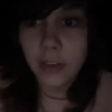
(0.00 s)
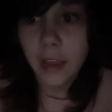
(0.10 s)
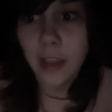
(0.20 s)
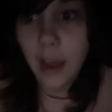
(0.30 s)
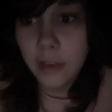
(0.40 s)
and I
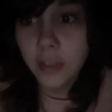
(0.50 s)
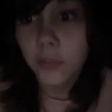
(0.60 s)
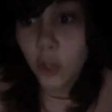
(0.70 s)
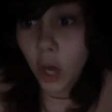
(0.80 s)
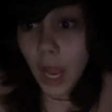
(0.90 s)
kind
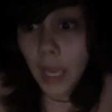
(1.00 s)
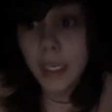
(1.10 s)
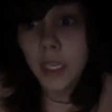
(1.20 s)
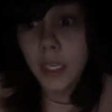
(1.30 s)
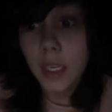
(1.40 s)
of cried.
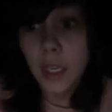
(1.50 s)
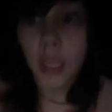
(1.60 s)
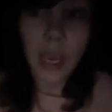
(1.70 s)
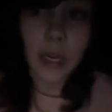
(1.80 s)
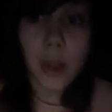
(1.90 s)

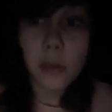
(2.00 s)
And I